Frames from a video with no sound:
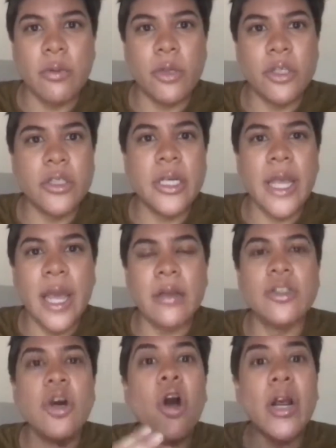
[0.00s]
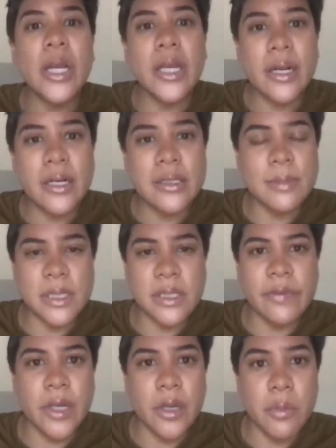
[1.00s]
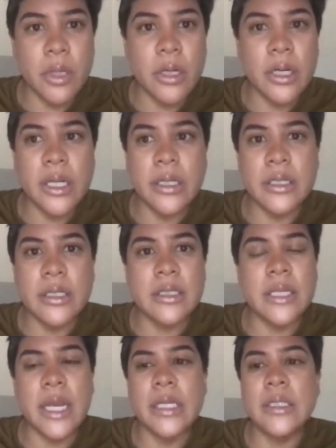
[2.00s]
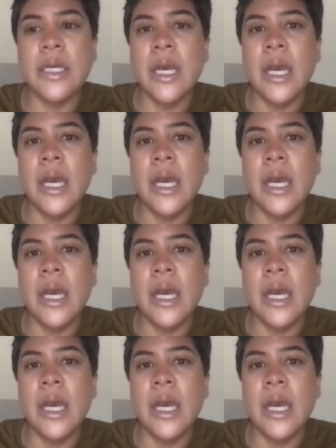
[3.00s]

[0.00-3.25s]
which again targeted a specific community in the state.